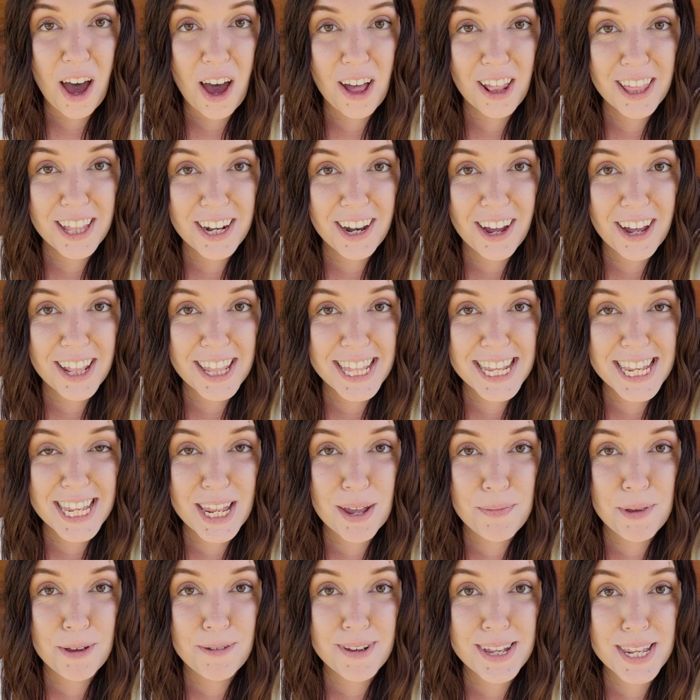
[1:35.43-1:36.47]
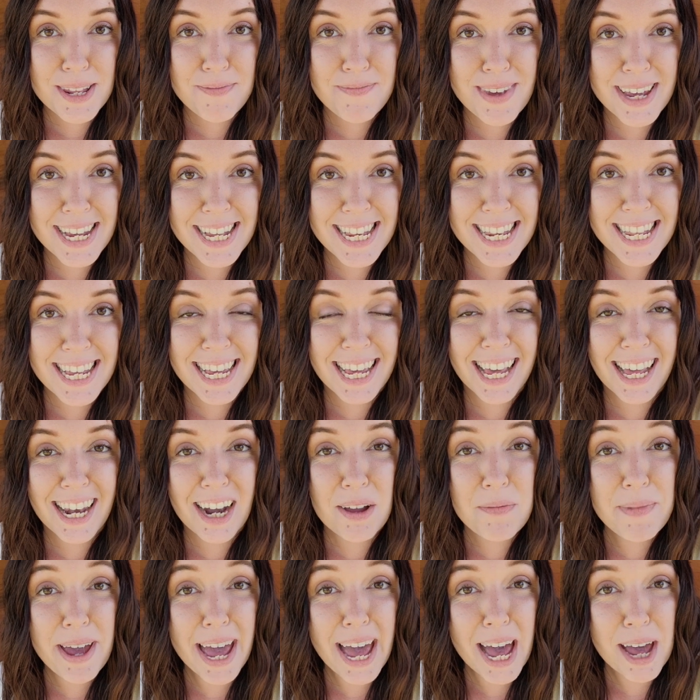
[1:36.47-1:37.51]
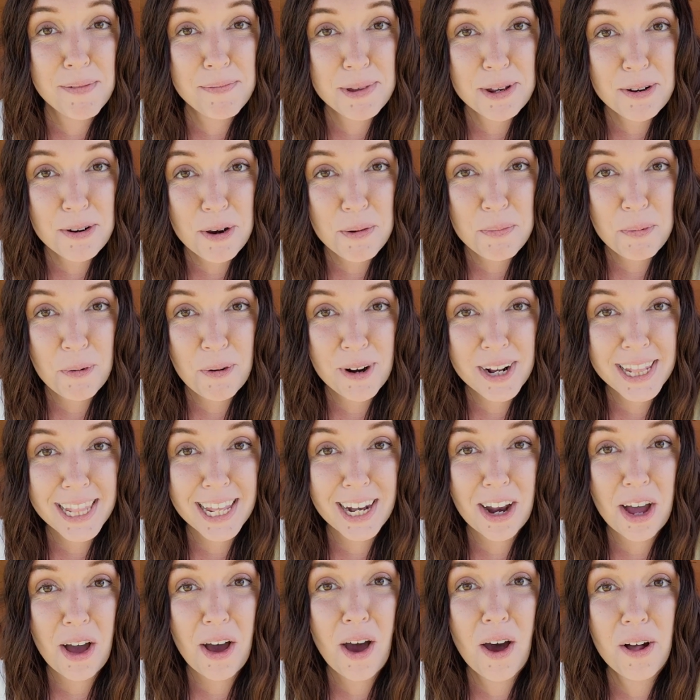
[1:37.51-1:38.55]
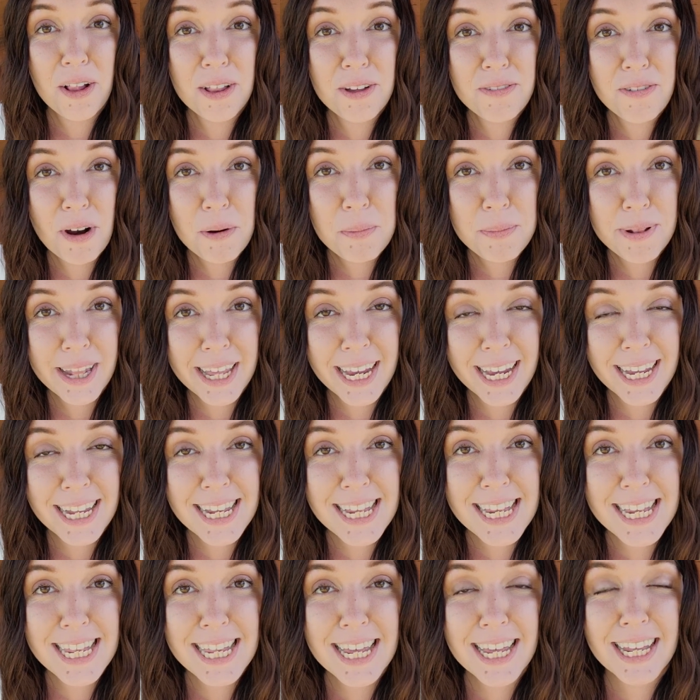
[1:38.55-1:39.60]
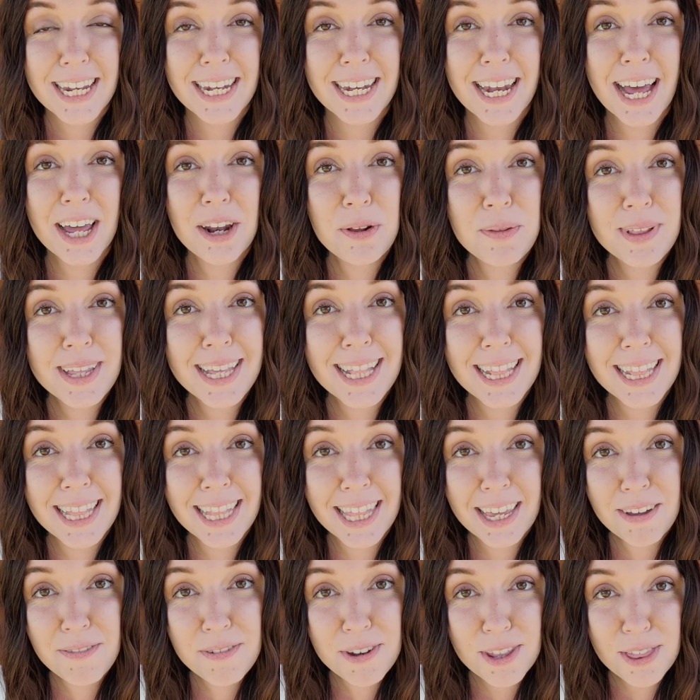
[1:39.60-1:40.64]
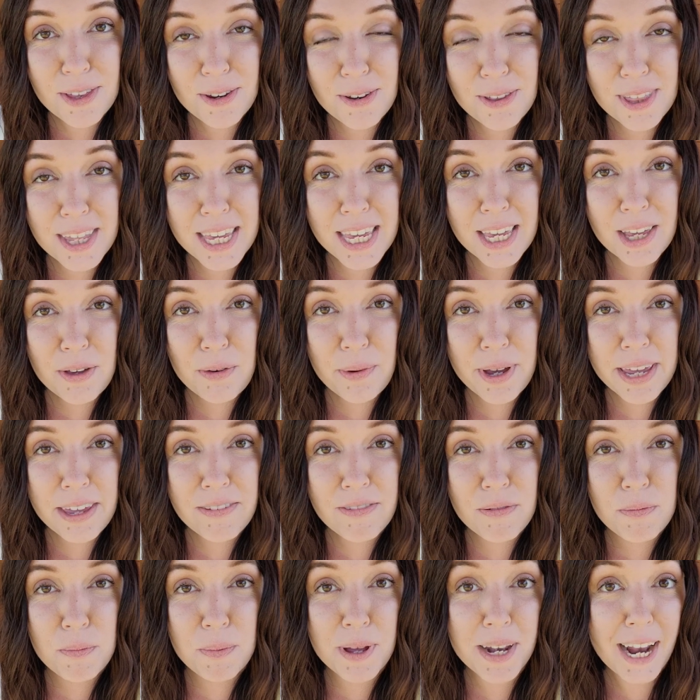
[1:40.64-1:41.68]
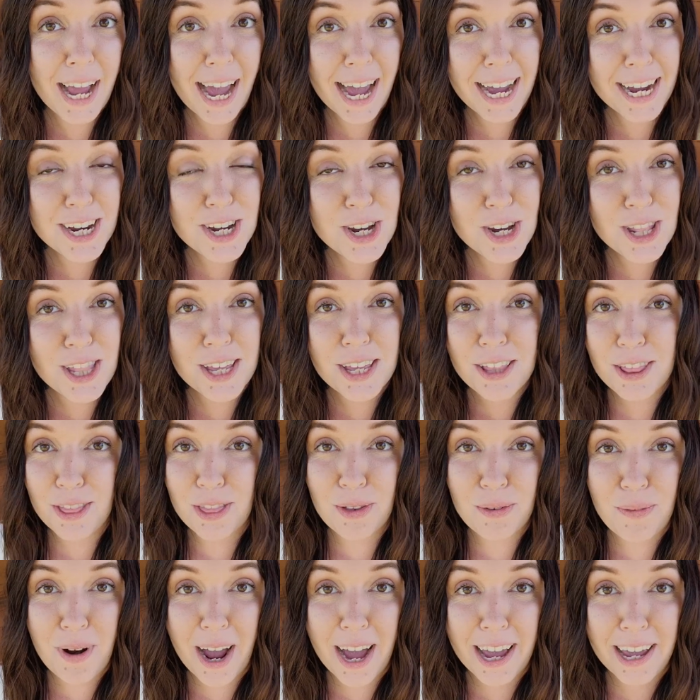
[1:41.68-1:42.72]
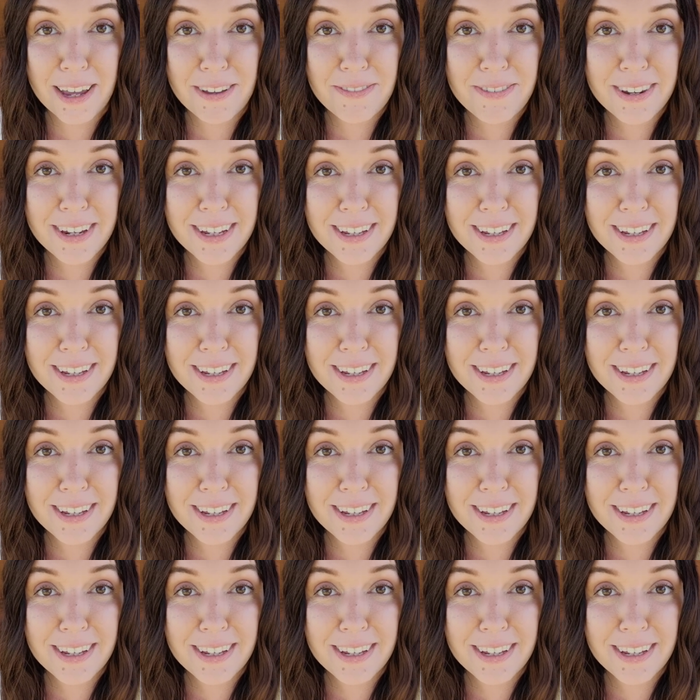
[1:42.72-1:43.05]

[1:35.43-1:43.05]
All in all, the summit was amazing, and I'm happy to report that all of our plants not only lived through the heat wave, but actually thrived.